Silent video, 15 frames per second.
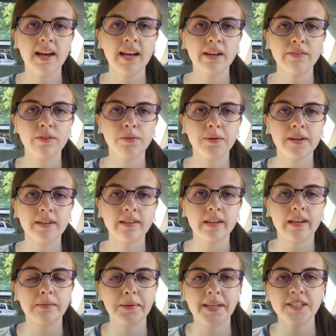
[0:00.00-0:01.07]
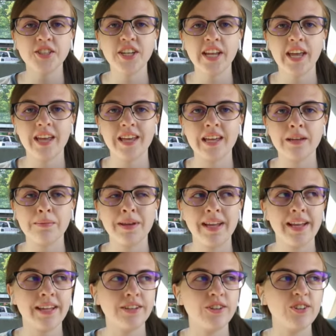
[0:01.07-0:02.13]
Hi everyone, I'm AJ
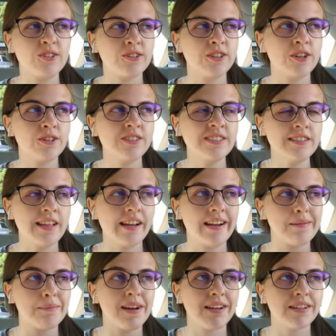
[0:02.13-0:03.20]
Hebb, and you'll notice that I'm